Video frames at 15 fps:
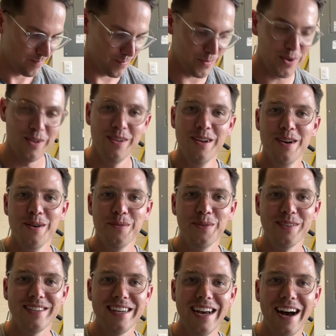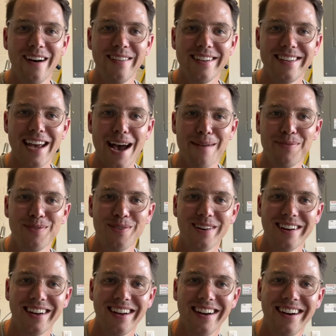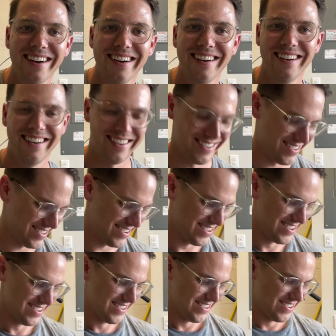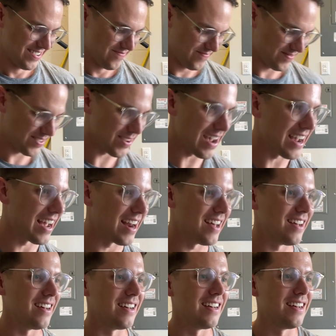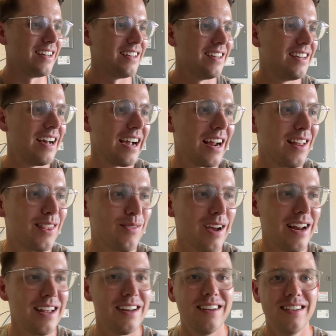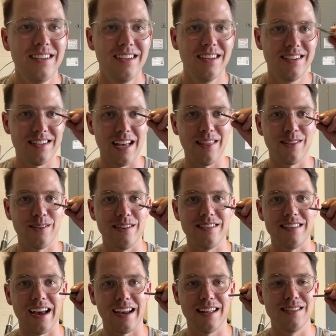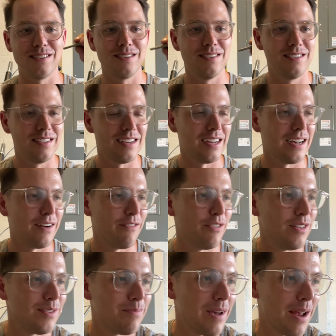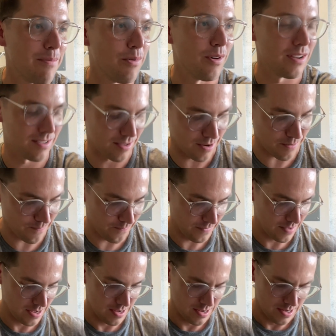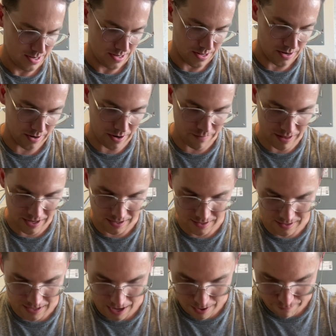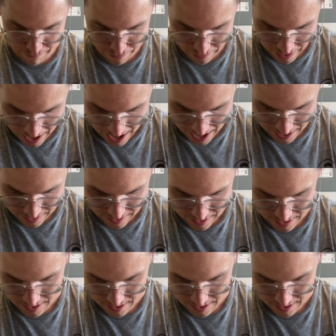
We'll see how the taps work here. So yeah, I gotta thread it 10-30 seconds for this bad boy. So I'll get everything set up for that,